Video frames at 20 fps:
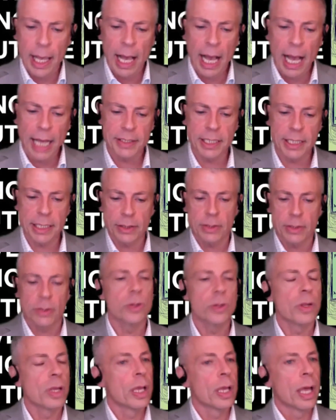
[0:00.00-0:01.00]
I said,
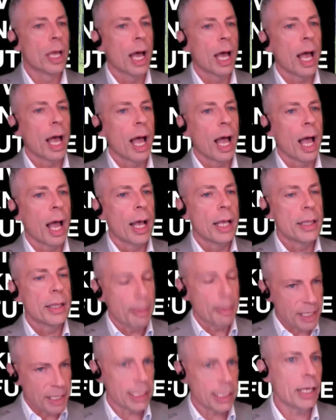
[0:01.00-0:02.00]
let
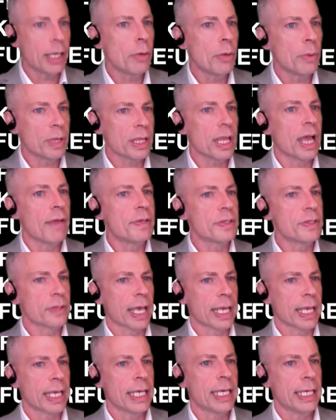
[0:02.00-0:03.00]
me tell you what life is
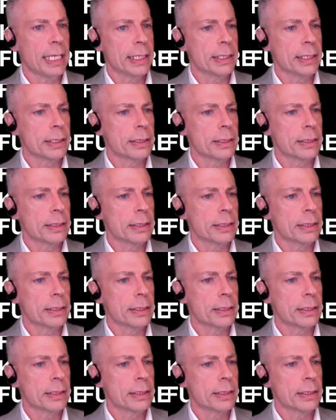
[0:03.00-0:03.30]
like here